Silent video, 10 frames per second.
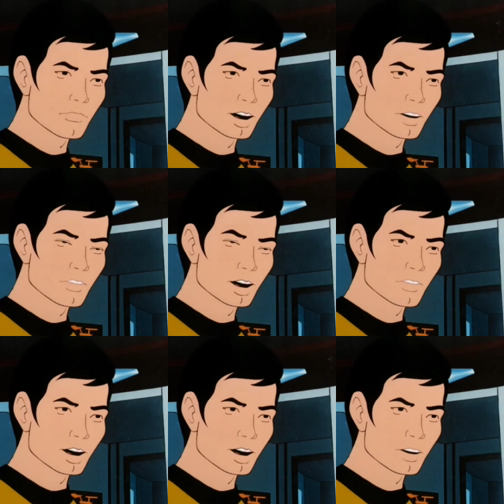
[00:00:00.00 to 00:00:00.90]
He stayed
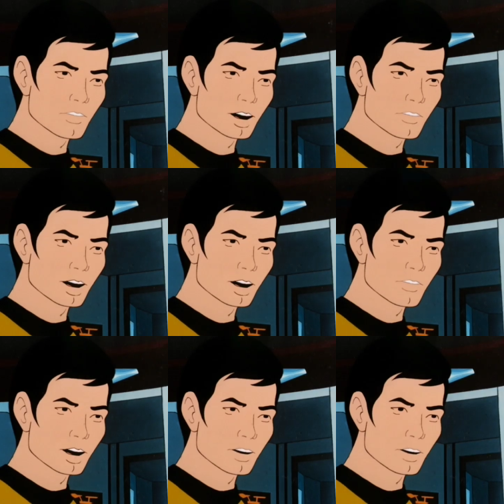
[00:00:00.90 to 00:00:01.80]
behind on
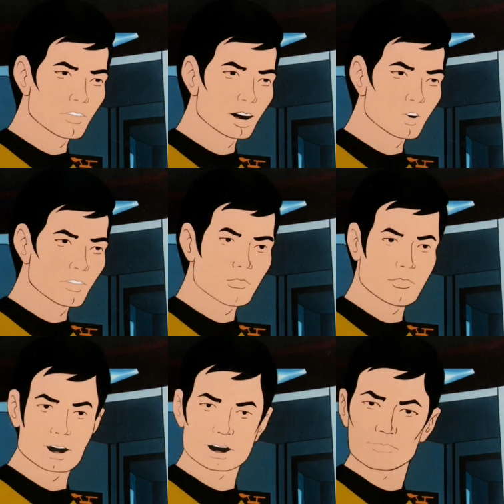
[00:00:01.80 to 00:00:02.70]
Grassland 2
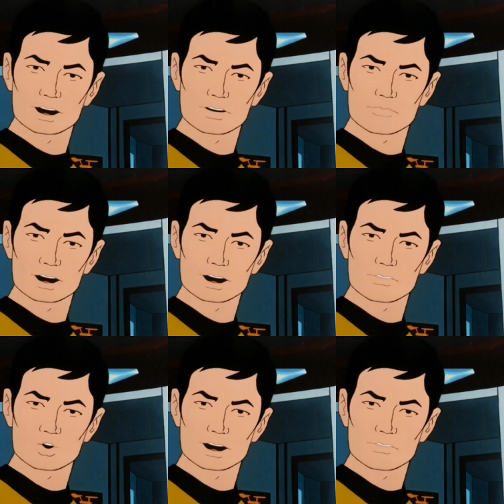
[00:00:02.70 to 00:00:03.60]
after our visit to that